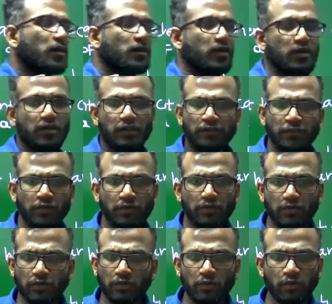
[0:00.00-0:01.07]
If you
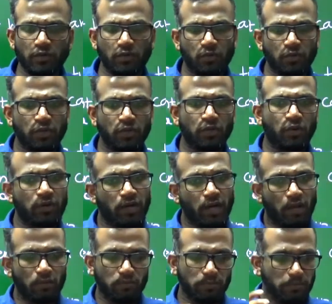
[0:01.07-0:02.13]
do you know
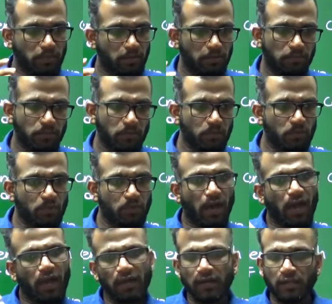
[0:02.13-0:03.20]
now, if you
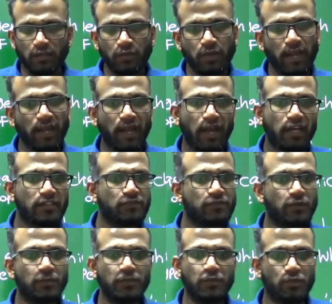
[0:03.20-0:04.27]
can ask
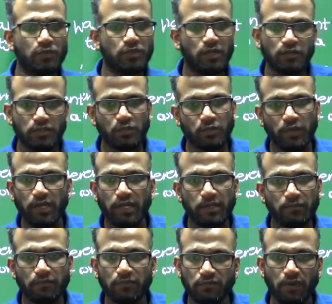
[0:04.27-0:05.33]
from
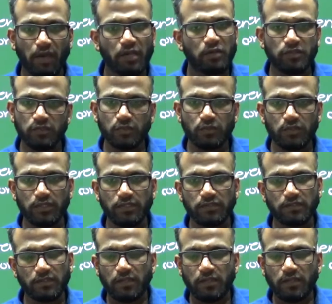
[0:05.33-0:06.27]
2025 students,